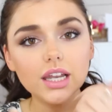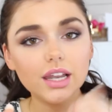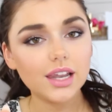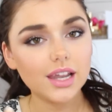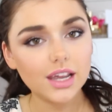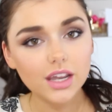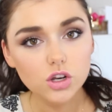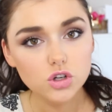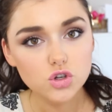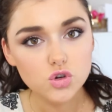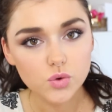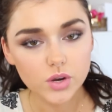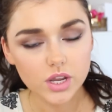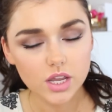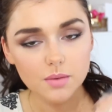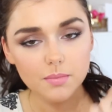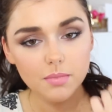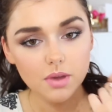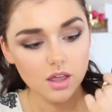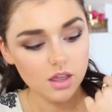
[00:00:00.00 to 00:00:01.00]
like a
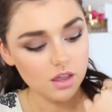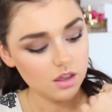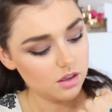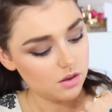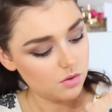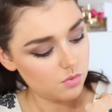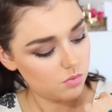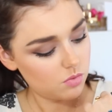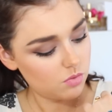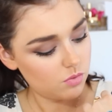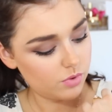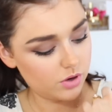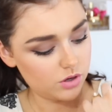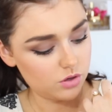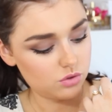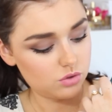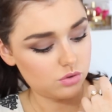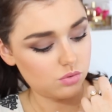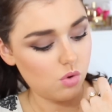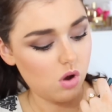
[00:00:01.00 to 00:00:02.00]
dream when
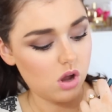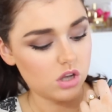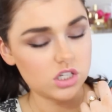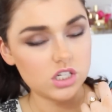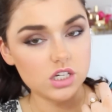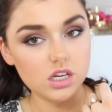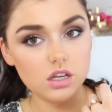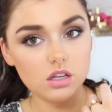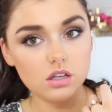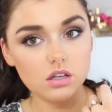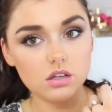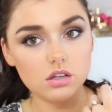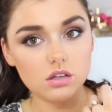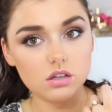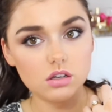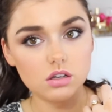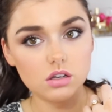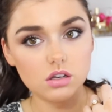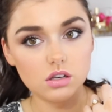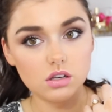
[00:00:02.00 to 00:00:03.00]
you swatch it.
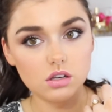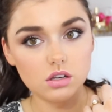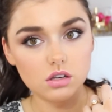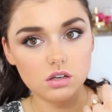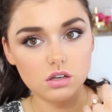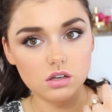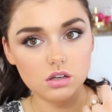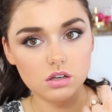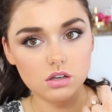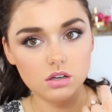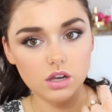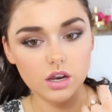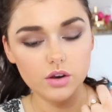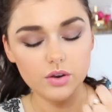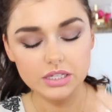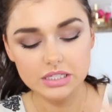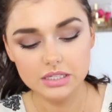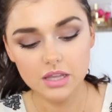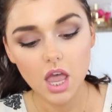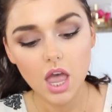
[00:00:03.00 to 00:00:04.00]

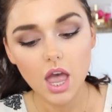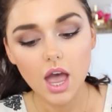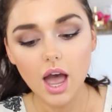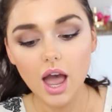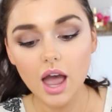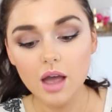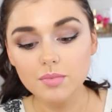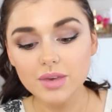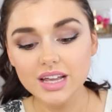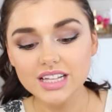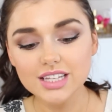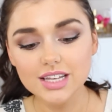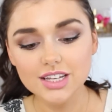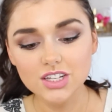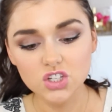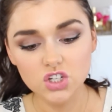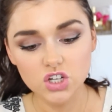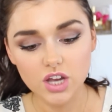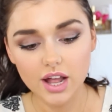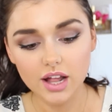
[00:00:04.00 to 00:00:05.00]
Anyways, um, it's a
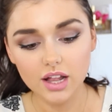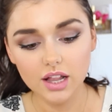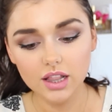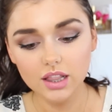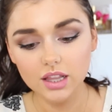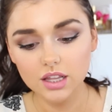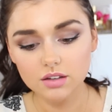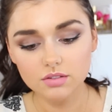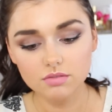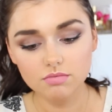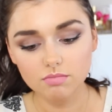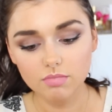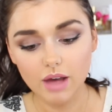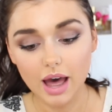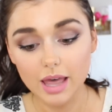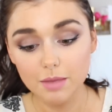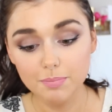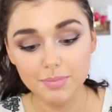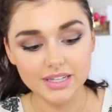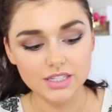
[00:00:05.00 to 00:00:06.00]
gel
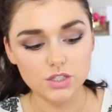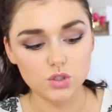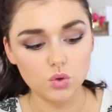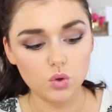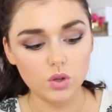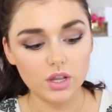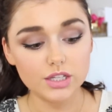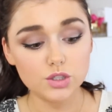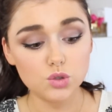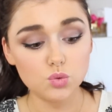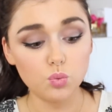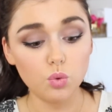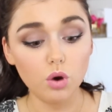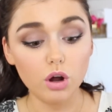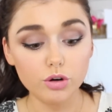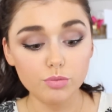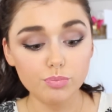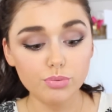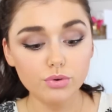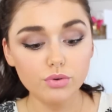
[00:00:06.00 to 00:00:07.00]
eye pencil. It's
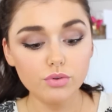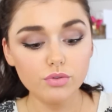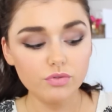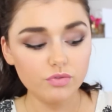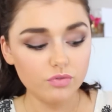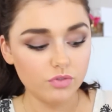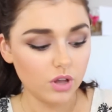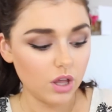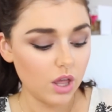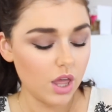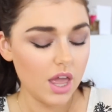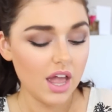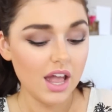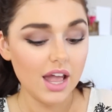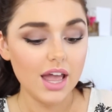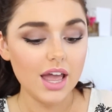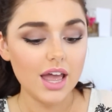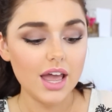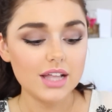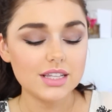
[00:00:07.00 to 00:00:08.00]
waterproof.
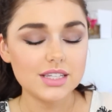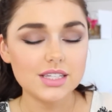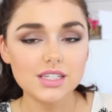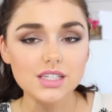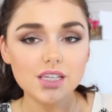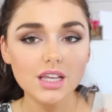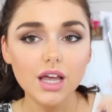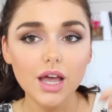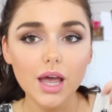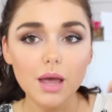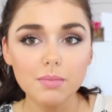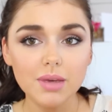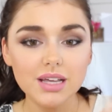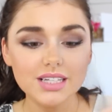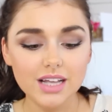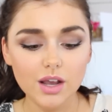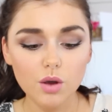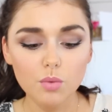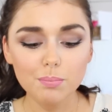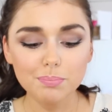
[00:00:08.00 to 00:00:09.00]
It's
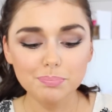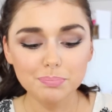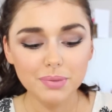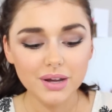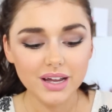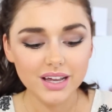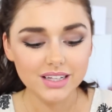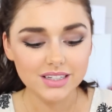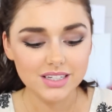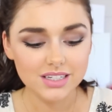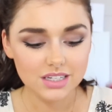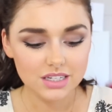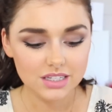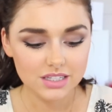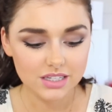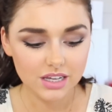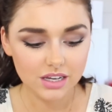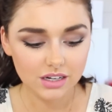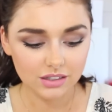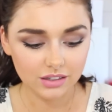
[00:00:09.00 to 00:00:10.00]
amazing. But it
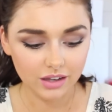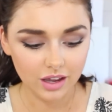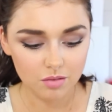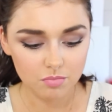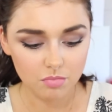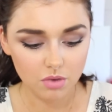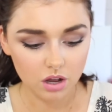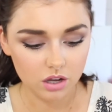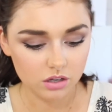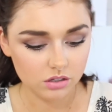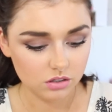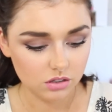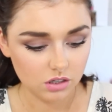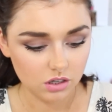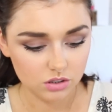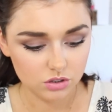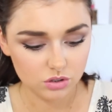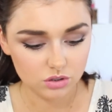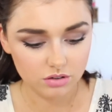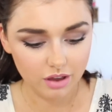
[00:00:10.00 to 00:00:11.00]
doesn't say the name on
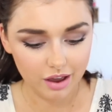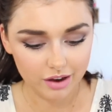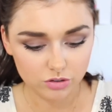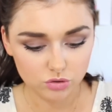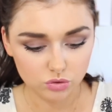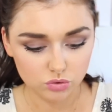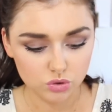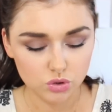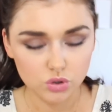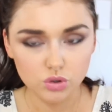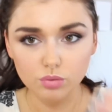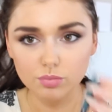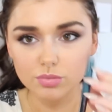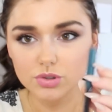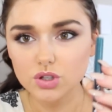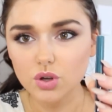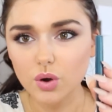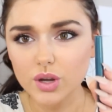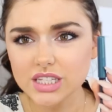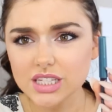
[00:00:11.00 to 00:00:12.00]
the actual tube.
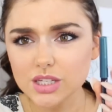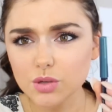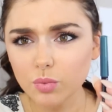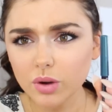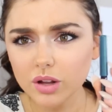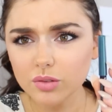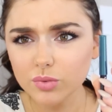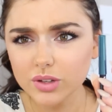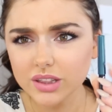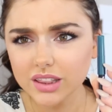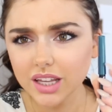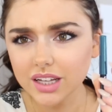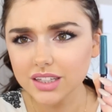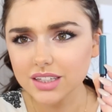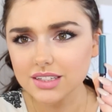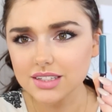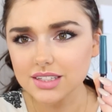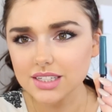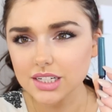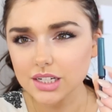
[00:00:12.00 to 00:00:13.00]
So it's the one with like
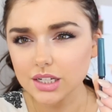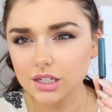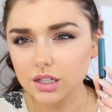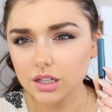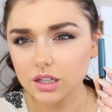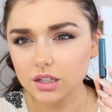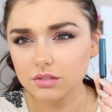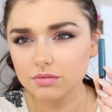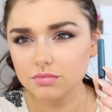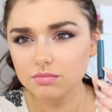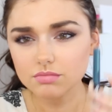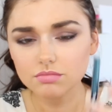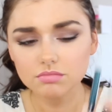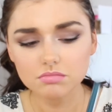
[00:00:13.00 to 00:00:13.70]
the teal